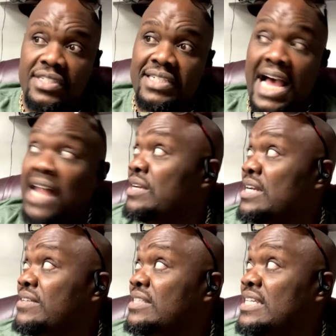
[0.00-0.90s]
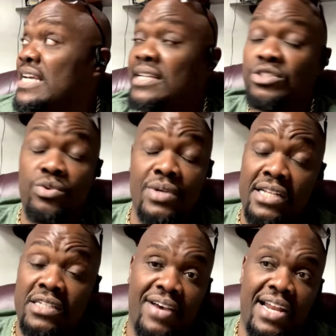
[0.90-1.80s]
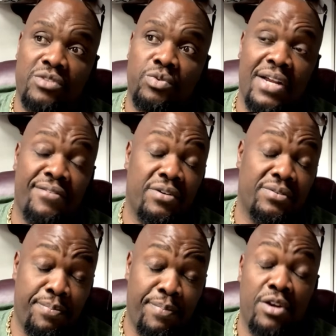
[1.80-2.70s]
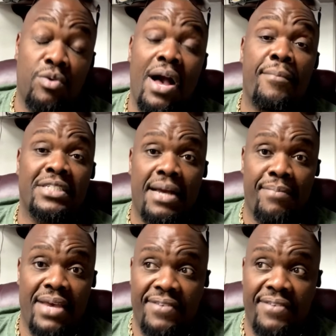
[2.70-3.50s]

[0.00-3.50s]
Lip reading: $1 on everything, $2, $5, whatever, depending on how much I bet.